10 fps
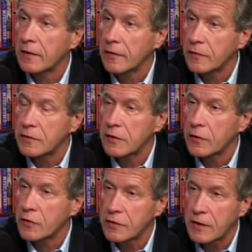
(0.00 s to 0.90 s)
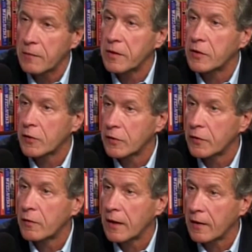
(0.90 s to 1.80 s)
other institutions can be turned
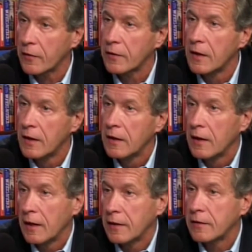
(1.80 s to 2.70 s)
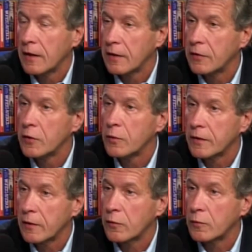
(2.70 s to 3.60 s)
around and do what
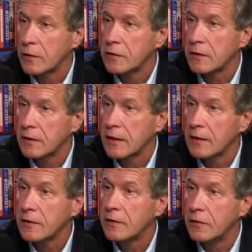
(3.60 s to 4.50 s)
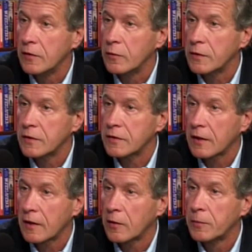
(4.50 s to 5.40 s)
they were originally intended to do, which is
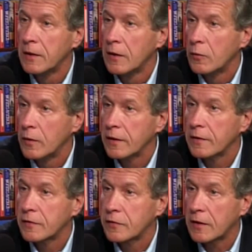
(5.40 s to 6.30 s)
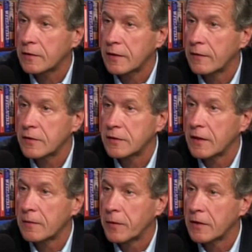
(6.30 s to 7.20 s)
help reconstruct
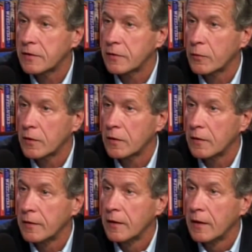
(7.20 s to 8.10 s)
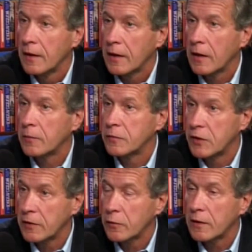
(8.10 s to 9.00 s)
devastated parts of the world,
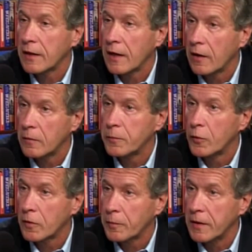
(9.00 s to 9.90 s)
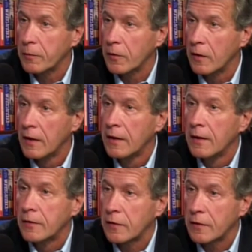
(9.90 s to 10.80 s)
genuinely help poor people.
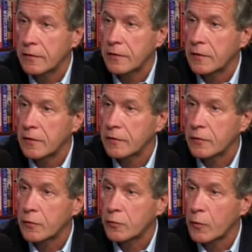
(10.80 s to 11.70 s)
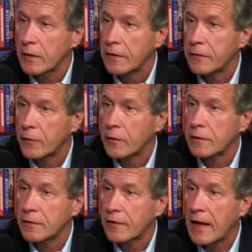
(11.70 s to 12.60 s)
There are
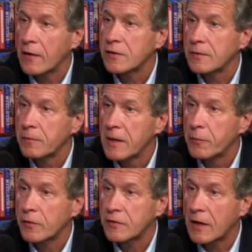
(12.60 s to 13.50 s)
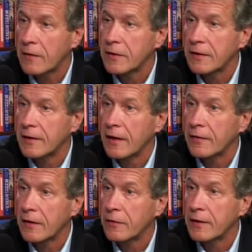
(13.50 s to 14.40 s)
24,000 people starving to
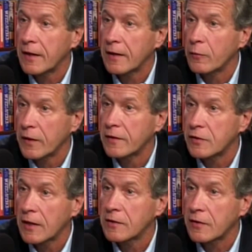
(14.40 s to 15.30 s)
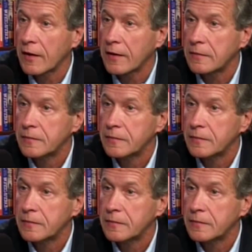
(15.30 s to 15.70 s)
death every day. We can change that.